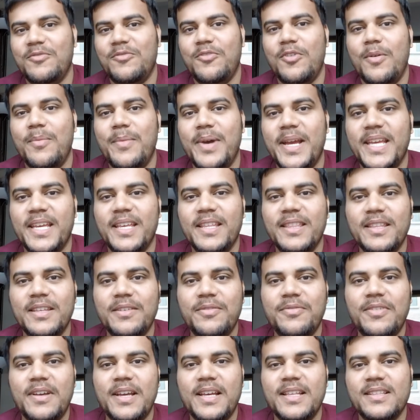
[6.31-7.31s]
For my Hindi
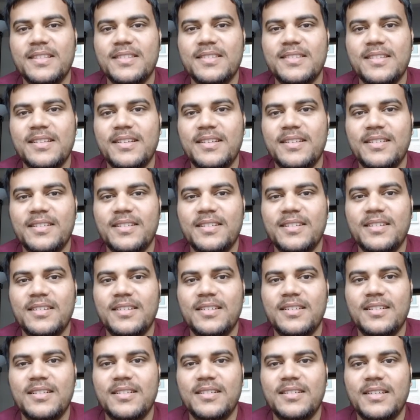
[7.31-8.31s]
fans in
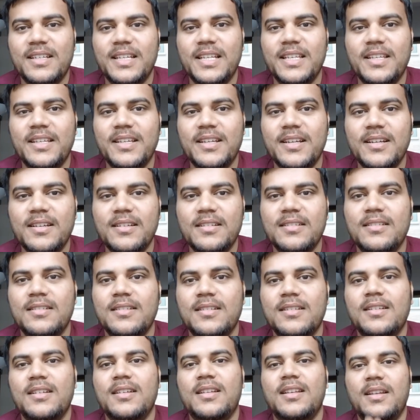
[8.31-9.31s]
India,
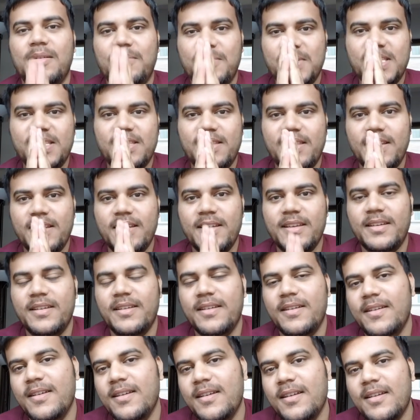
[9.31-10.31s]
namaste.
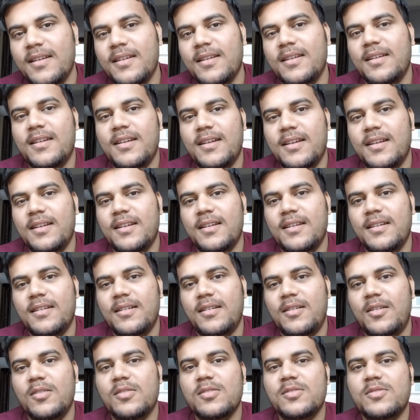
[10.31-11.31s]

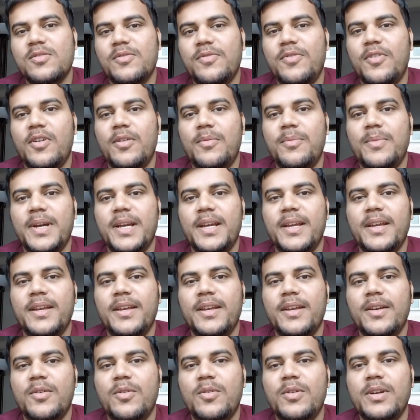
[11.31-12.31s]
Also for
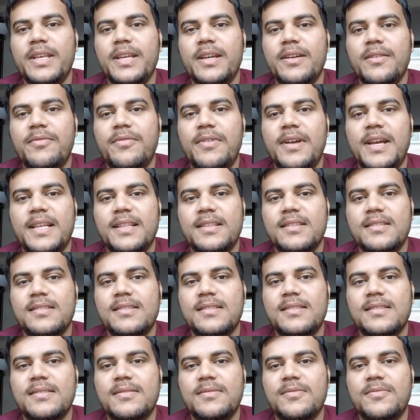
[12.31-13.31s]
my Odia
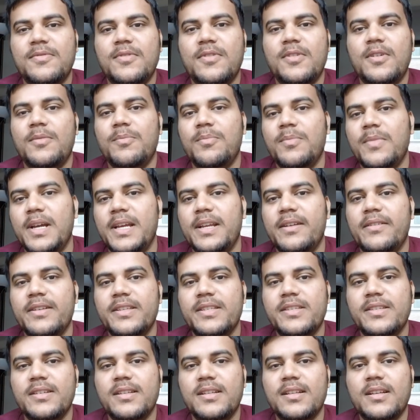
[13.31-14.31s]
fans from my
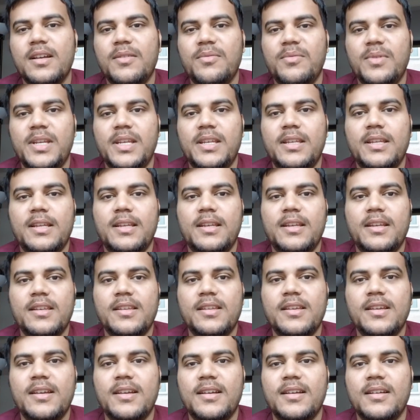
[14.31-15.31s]
regional community in
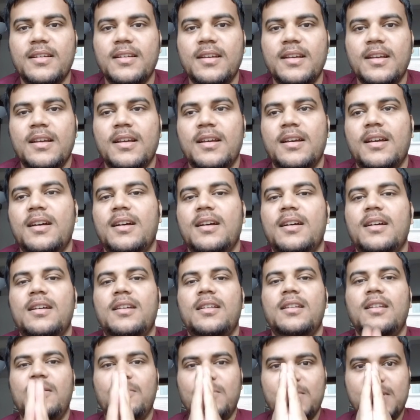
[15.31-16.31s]
India,
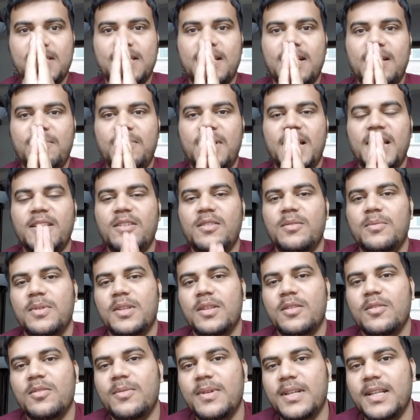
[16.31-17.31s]
namaskar bhaiyo
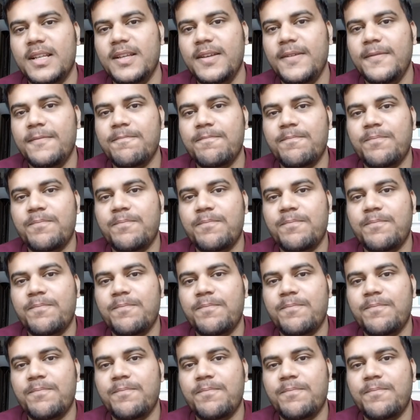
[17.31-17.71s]
bandhuhane.